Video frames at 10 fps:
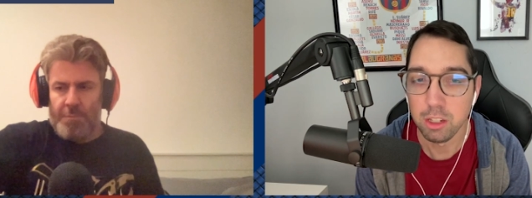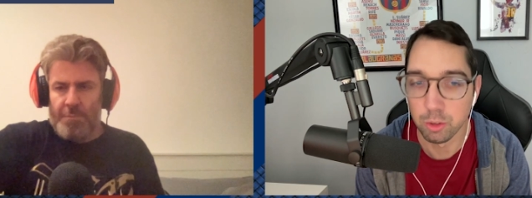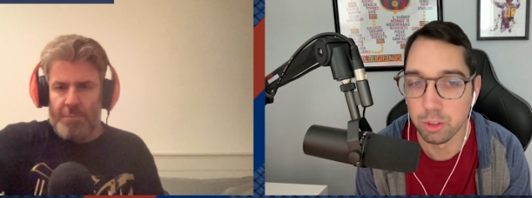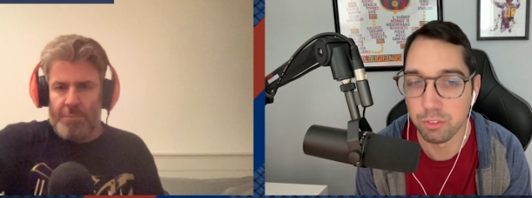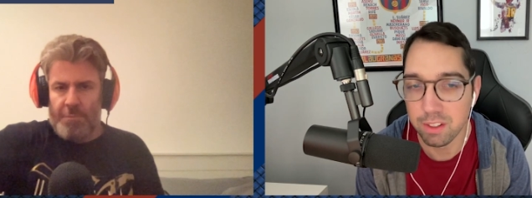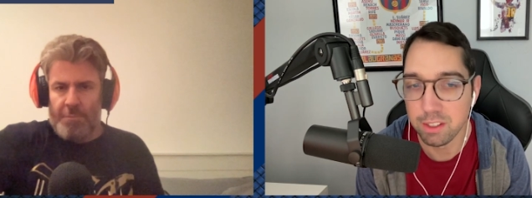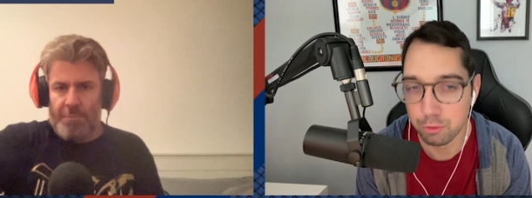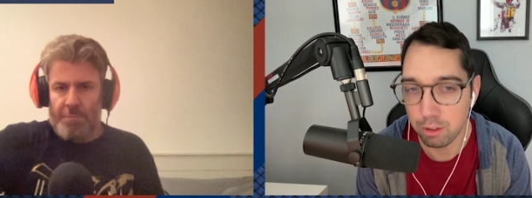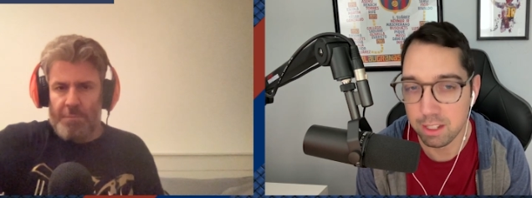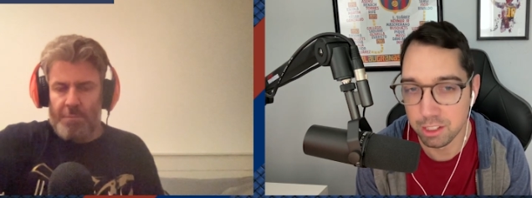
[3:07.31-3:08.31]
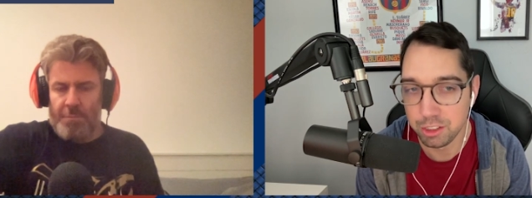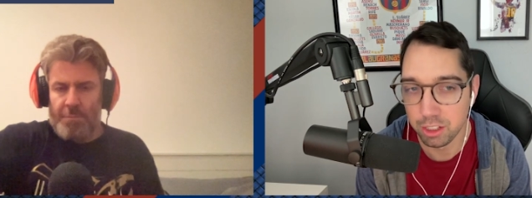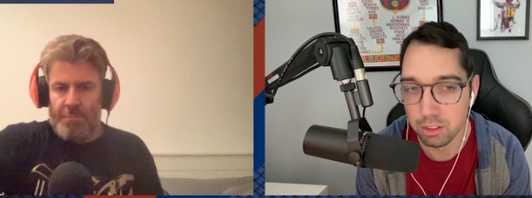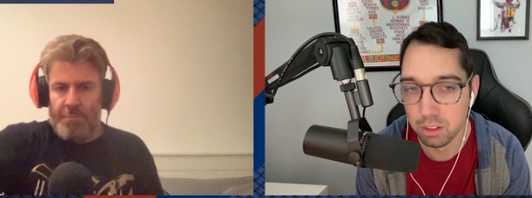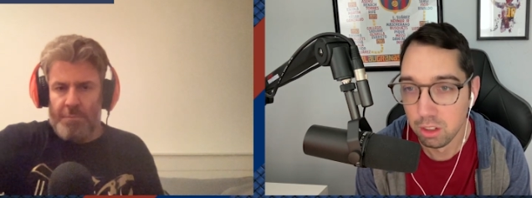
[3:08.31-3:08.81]
Speaker 1: your defensive
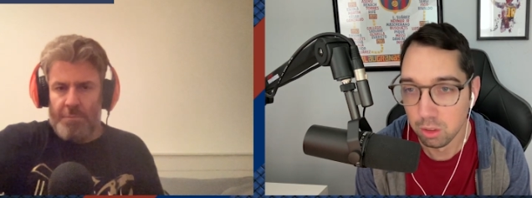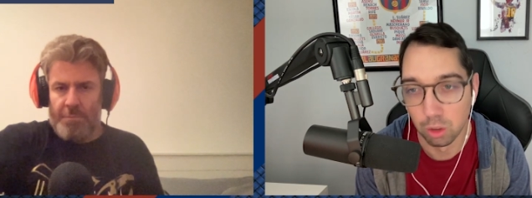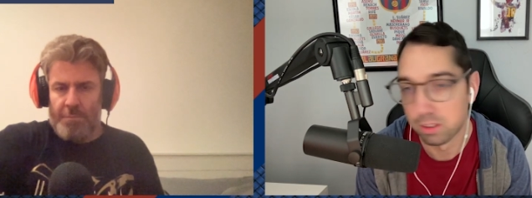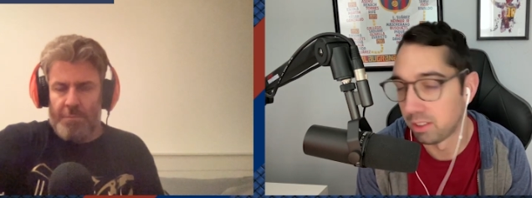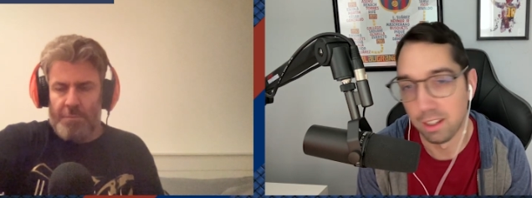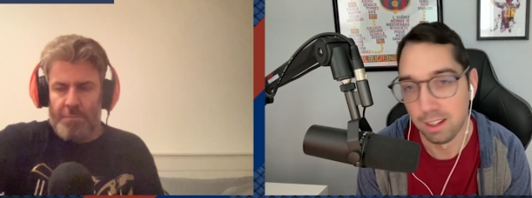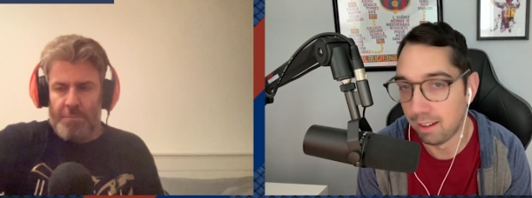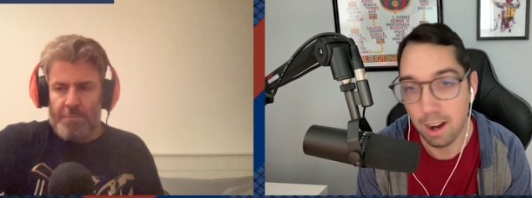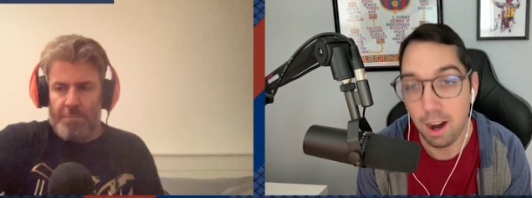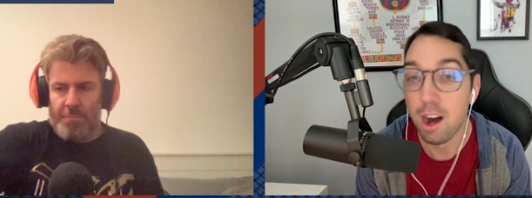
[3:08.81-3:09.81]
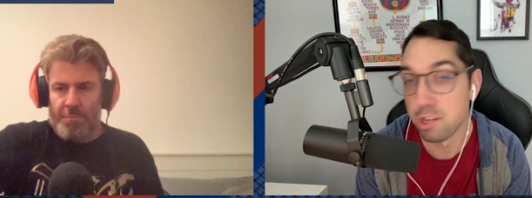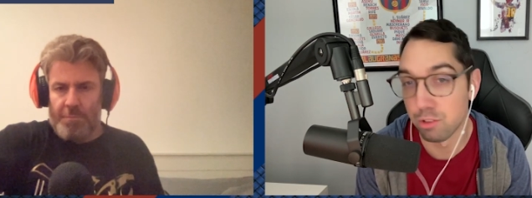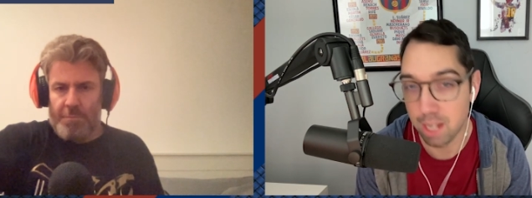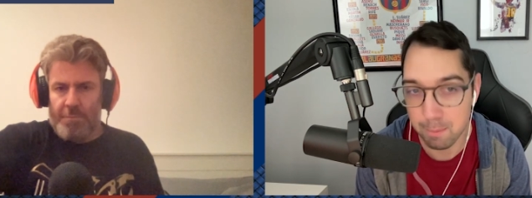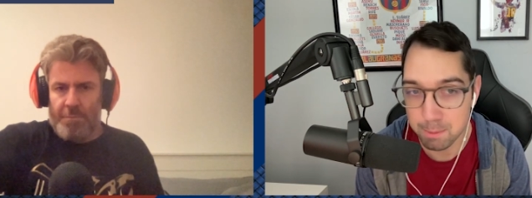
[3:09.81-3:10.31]
transition looks a
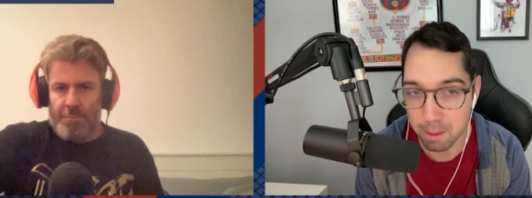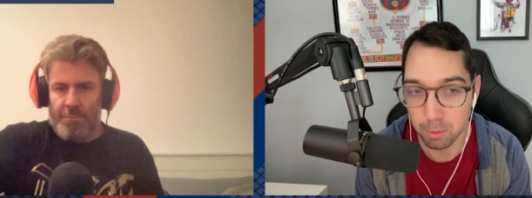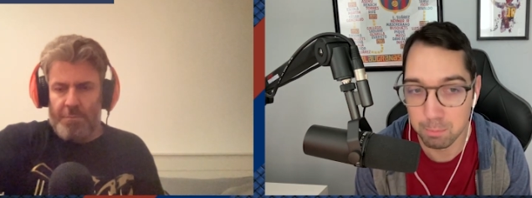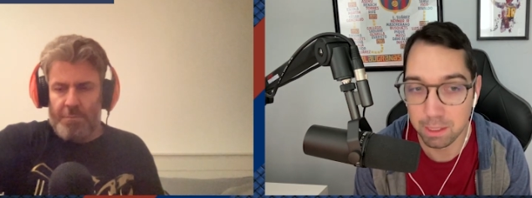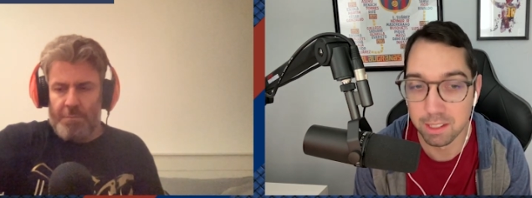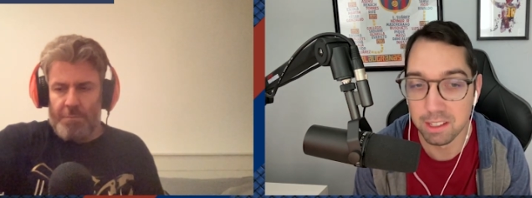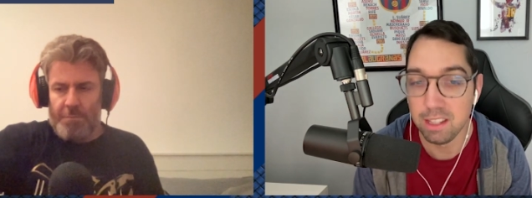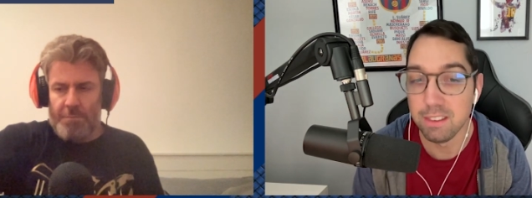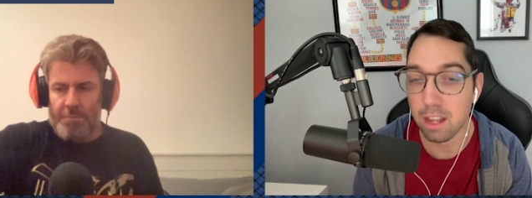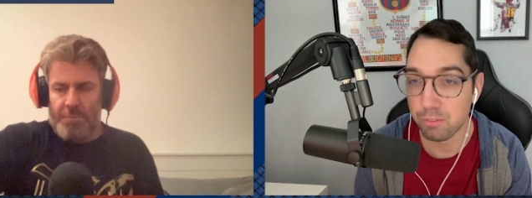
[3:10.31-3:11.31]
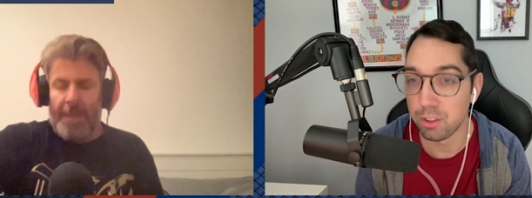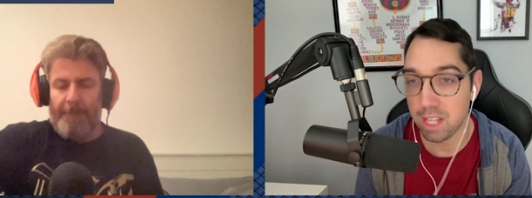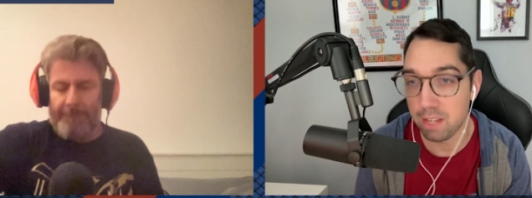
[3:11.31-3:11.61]
hundred times better because in that first yeah.